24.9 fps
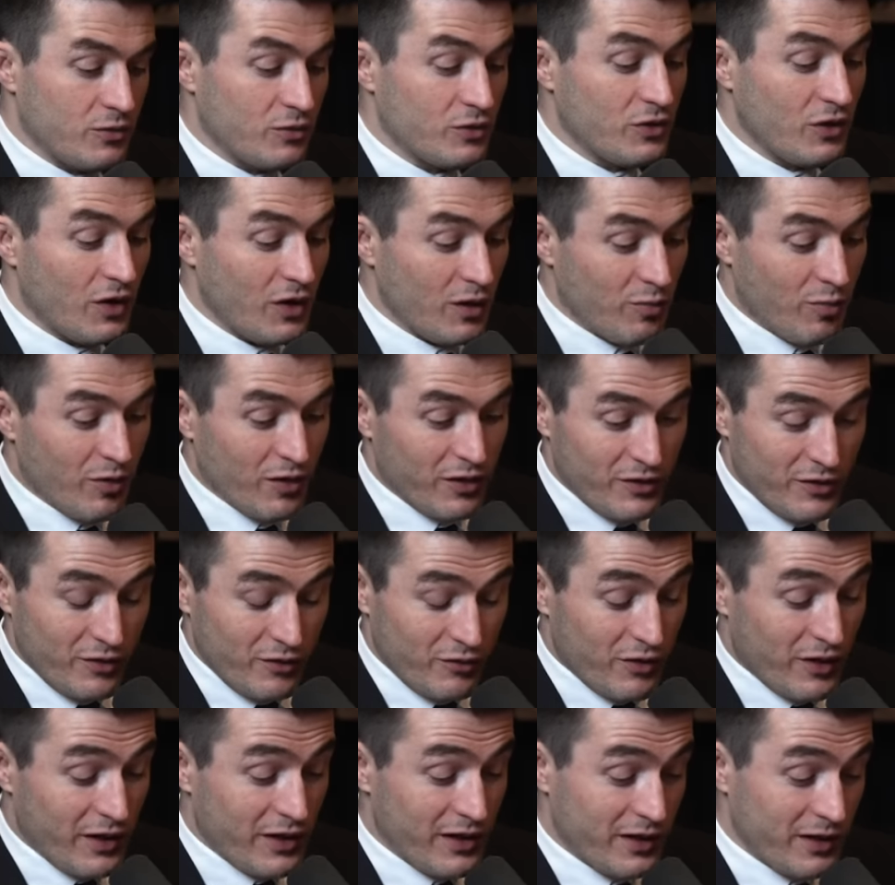We'll talk about your
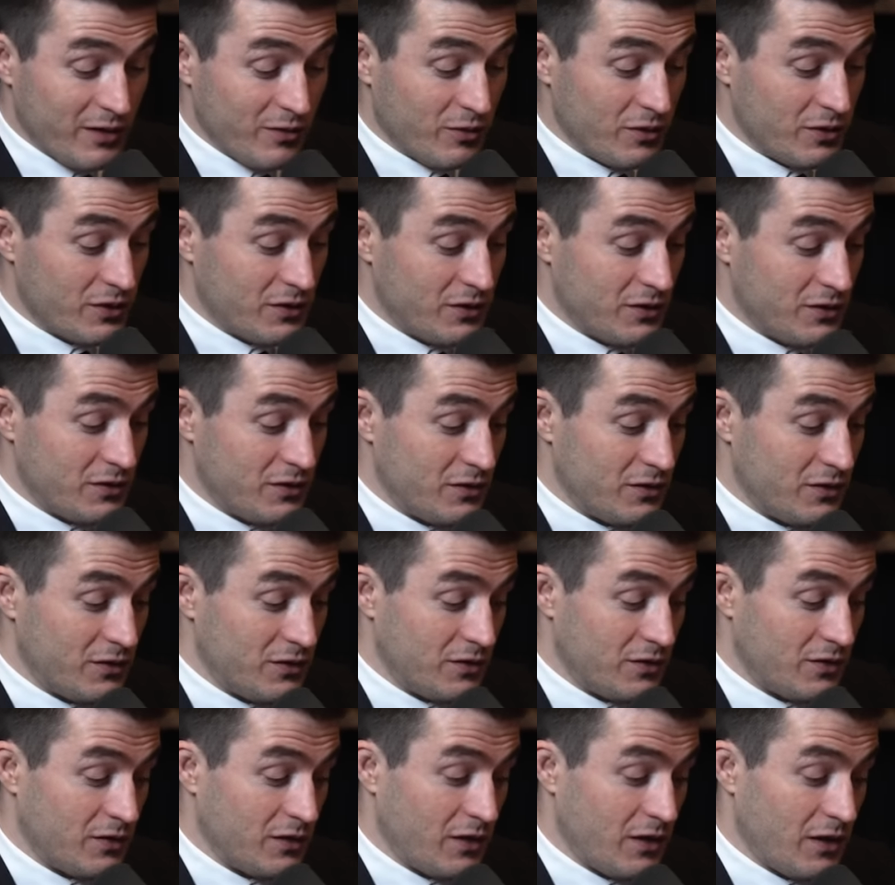writing, which
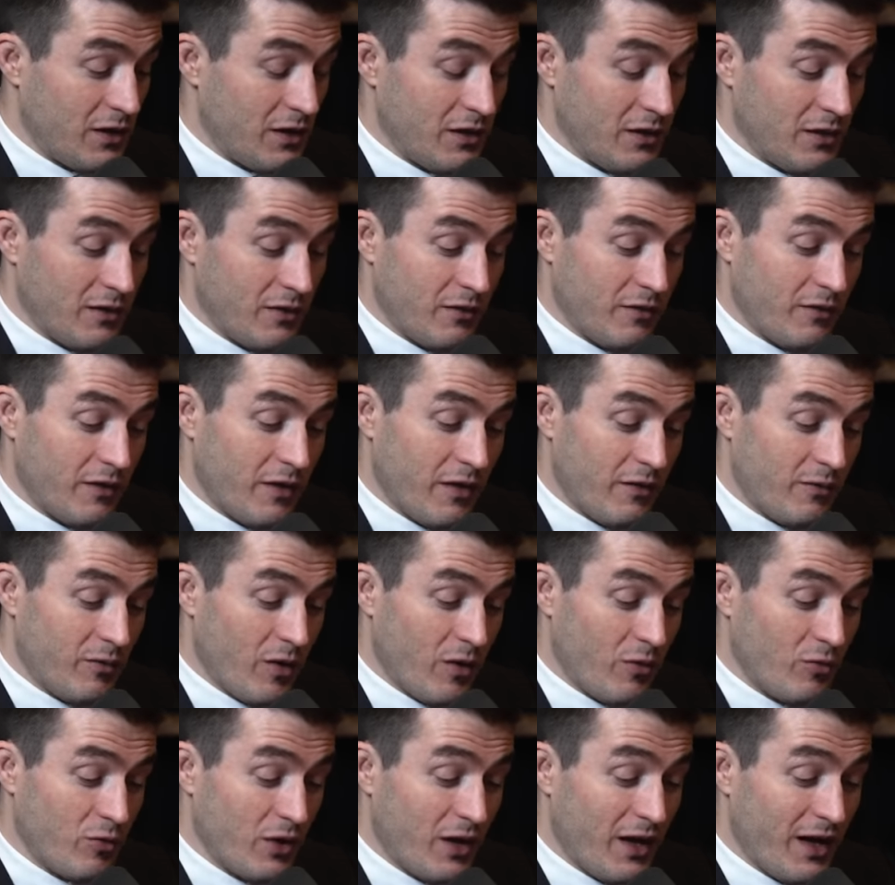I
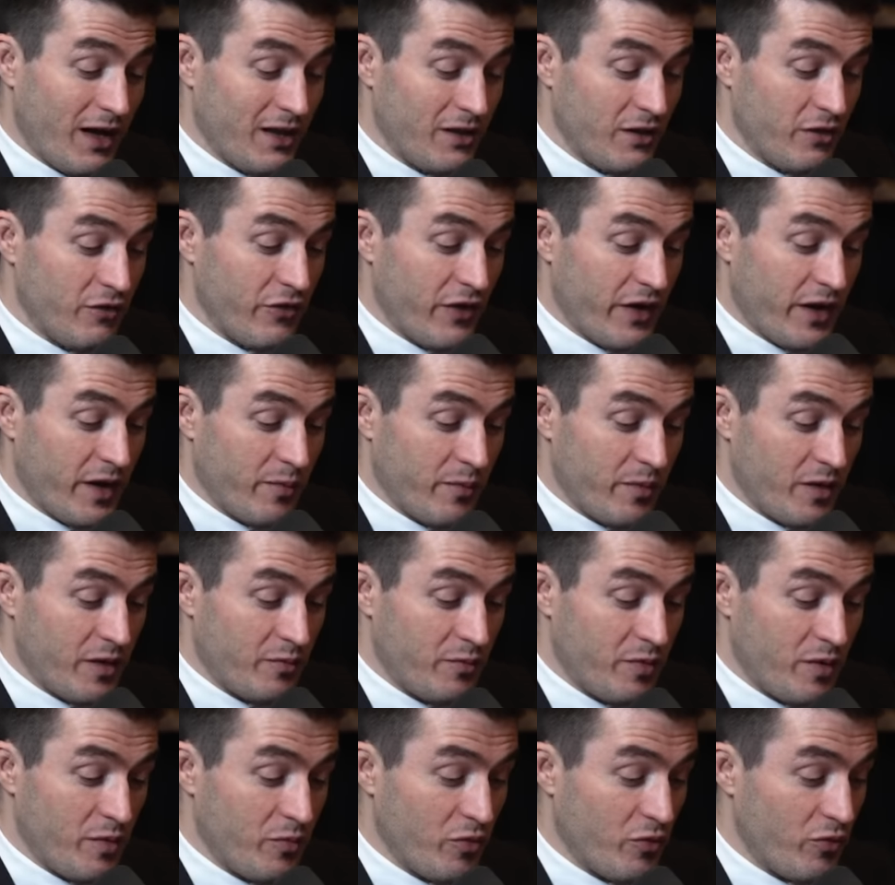would highly
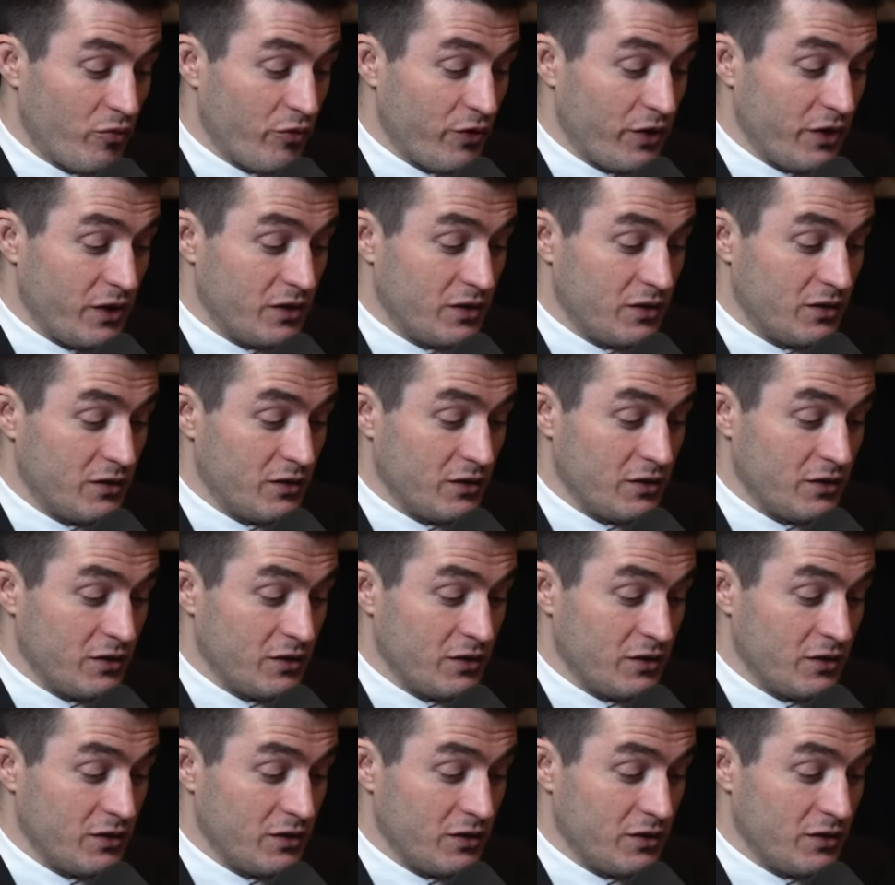recommend people read,